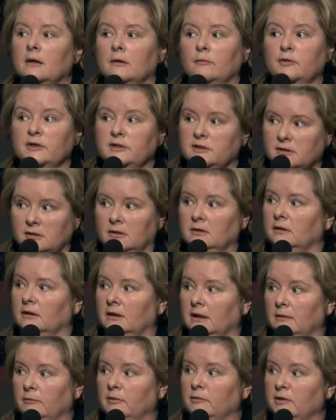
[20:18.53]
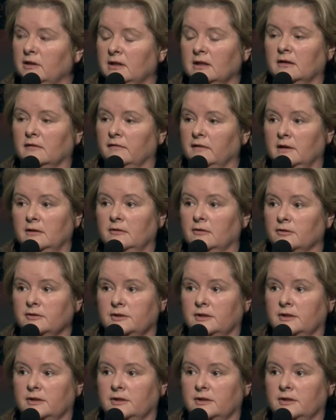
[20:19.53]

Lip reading: we certainly, when we think of heroes,